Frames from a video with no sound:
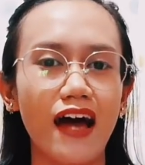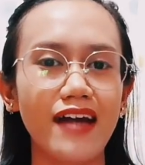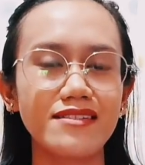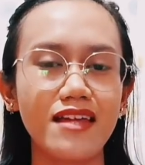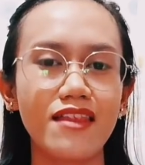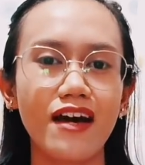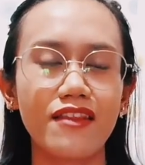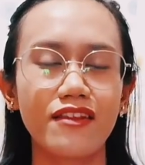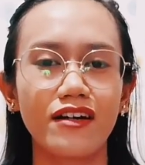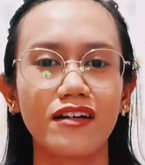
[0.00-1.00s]
I see
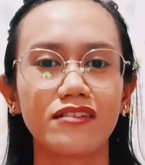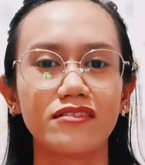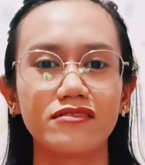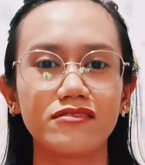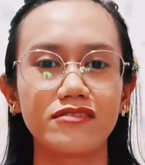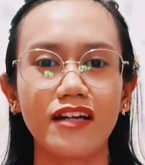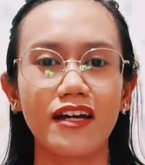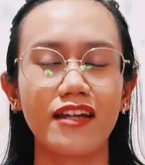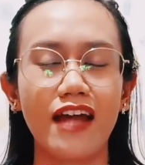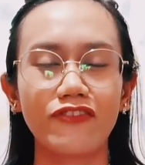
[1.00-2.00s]
that
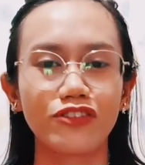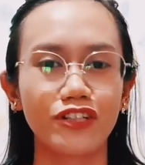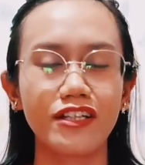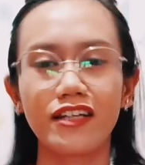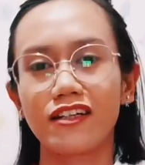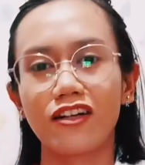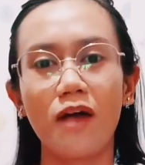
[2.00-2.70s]
and I've learned that the